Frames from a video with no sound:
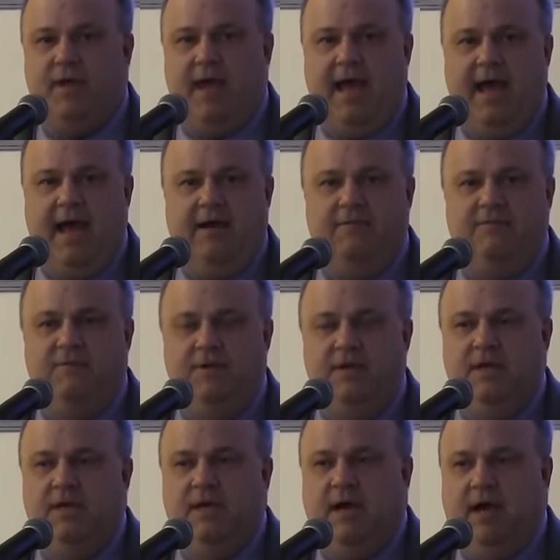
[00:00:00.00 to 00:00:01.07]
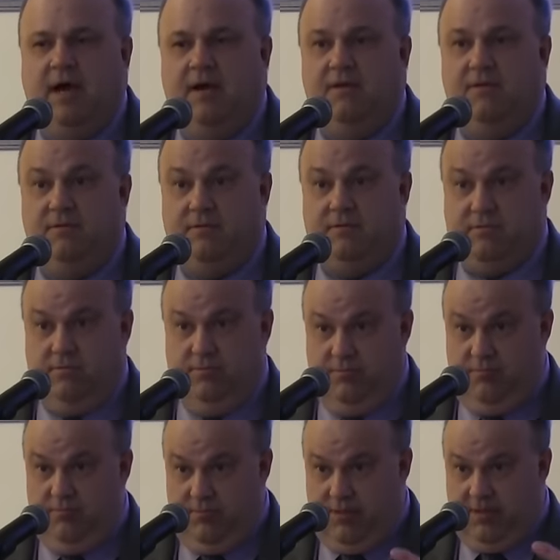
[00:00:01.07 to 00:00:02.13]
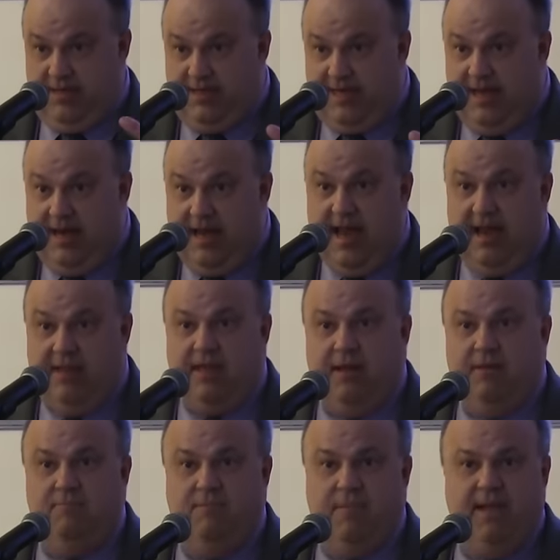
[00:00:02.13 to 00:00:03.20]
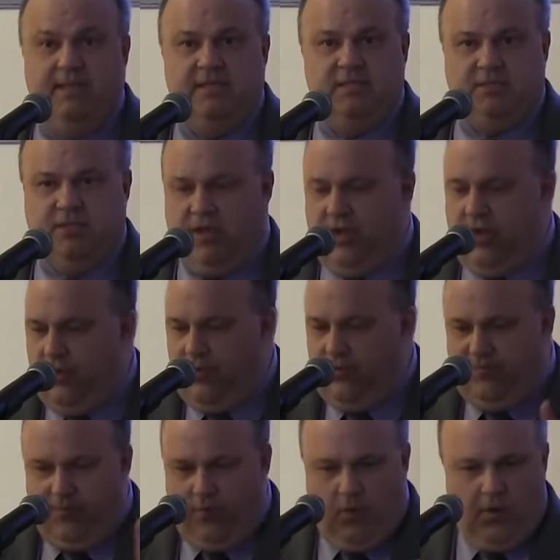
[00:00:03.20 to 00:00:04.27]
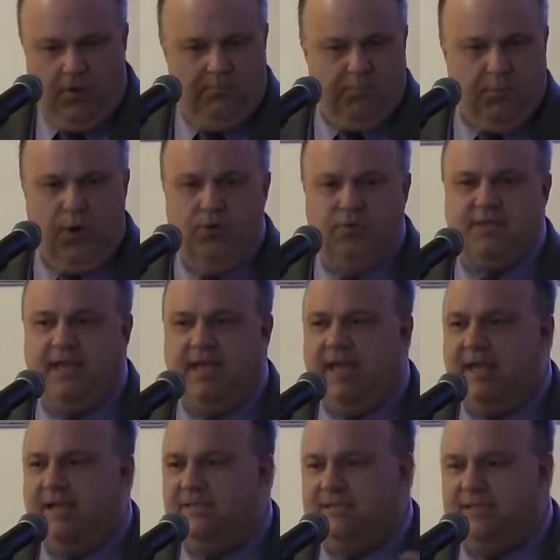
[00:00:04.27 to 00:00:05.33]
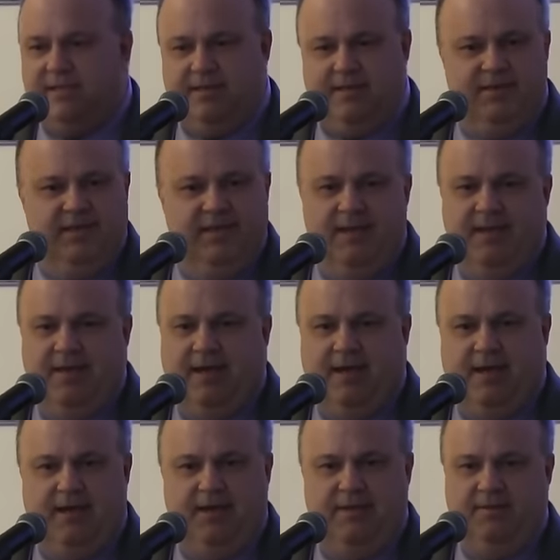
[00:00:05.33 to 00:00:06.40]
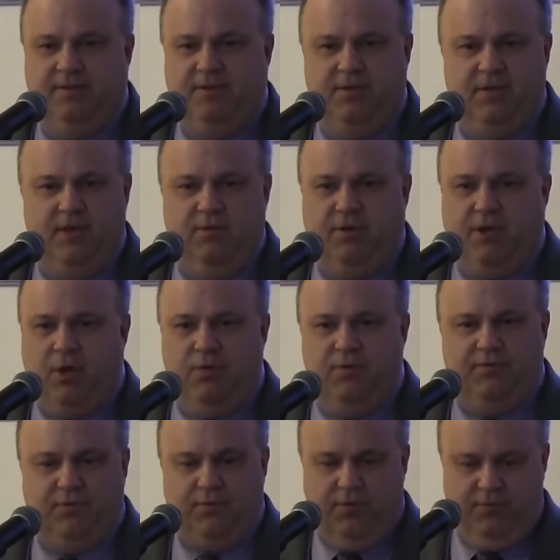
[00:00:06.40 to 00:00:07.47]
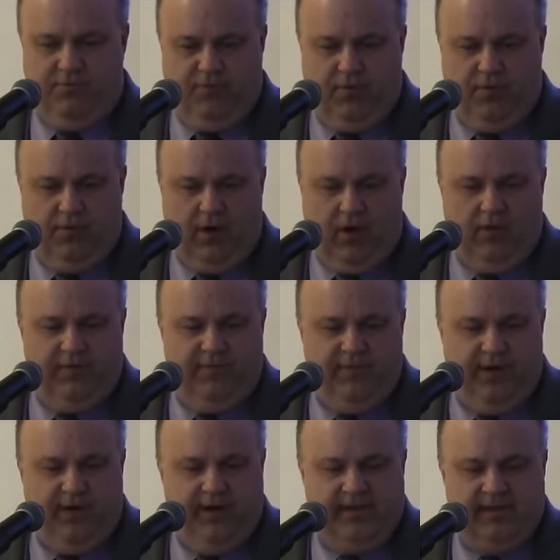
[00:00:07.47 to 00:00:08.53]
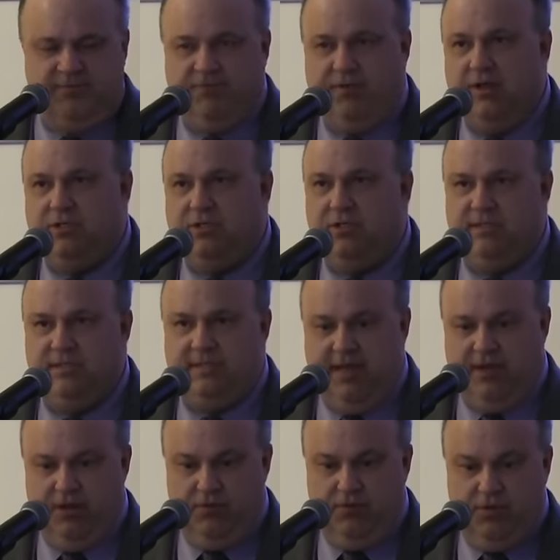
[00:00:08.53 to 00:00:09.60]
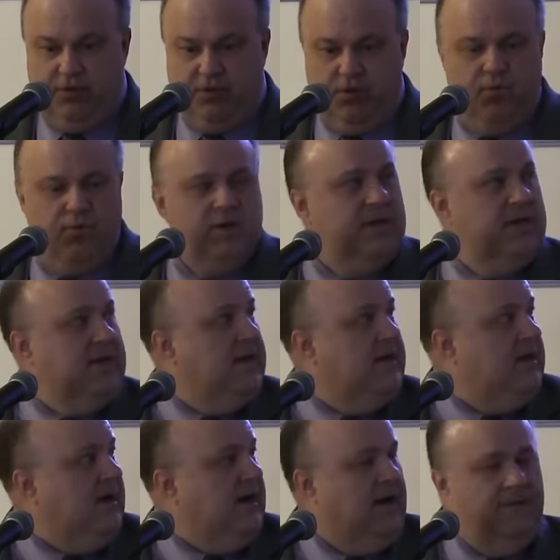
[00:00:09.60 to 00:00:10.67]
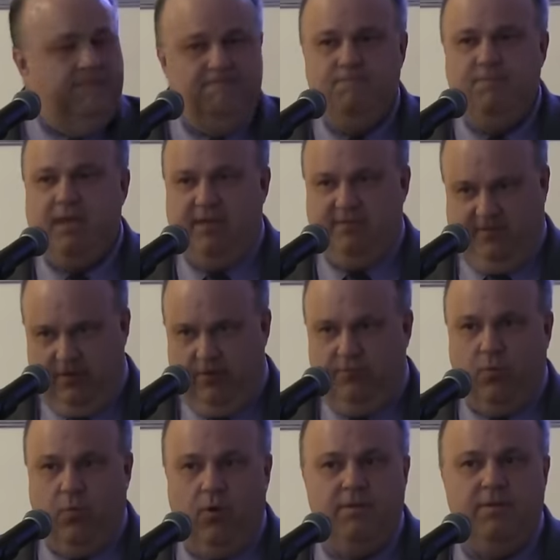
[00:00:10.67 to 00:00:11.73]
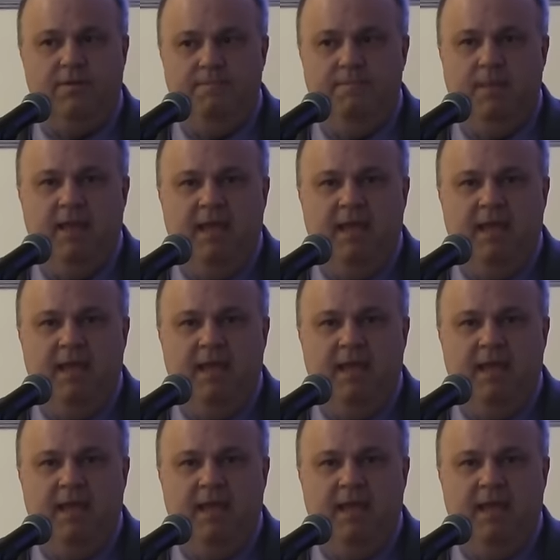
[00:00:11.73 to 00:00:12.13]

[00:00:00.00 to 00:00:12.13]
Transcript: you have uh, the DNA that makes the code for proteins and uh, you know codes for, for all the various functions that you do uh, and so forth.